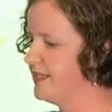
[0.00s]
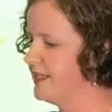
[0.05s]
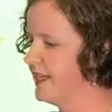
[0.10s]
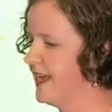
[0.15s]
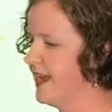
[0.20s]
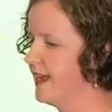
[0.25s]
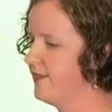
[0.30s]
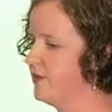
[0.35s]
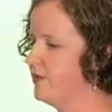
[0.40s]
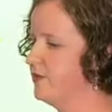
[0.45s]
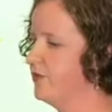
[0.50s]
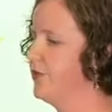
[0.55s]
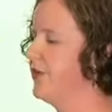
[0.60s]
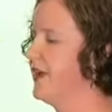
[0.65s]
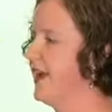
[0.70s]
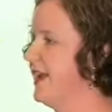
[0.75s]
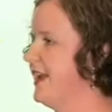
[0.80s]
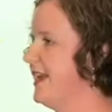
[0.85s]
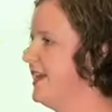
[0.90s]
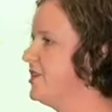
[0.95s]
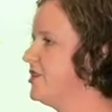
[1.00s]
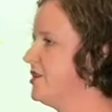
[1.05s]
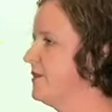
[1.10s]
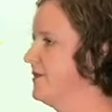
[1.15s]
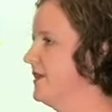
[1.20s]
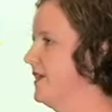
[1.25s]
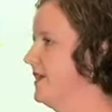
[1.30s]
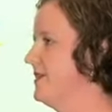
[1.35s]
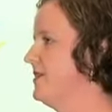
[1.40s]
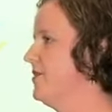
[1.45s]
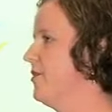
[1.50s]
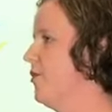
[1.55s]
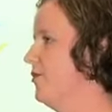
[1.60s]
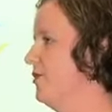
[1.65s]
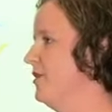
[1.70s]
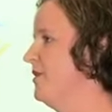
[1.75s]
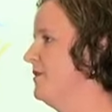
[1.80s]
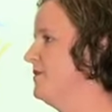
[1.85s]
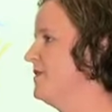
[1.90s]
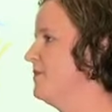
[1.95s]
to have a look at each of these
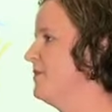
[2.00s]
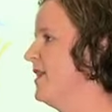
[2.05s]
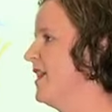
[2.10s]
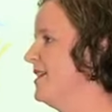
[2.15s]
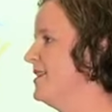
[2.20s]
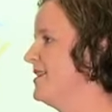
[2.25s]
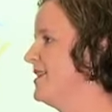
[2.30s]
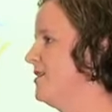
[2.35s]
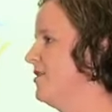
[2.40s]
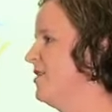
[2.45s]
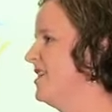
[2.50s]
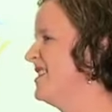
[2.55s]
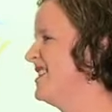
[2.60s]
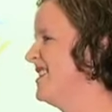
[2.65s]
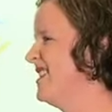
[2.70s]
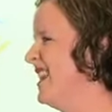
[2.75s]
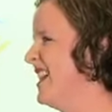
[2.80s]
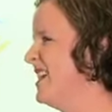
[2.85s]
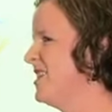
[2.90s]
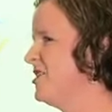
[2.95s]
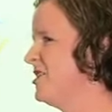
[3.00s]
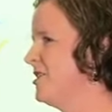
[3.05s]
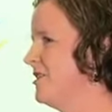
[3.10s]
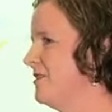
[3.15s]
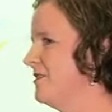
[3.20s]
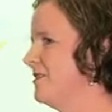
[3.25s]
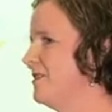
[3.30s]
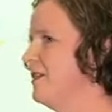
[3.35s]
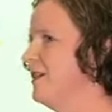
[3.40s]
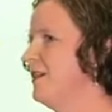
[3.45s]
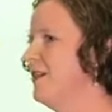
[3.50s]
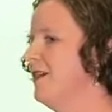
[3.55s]
cognitive domains in isolation,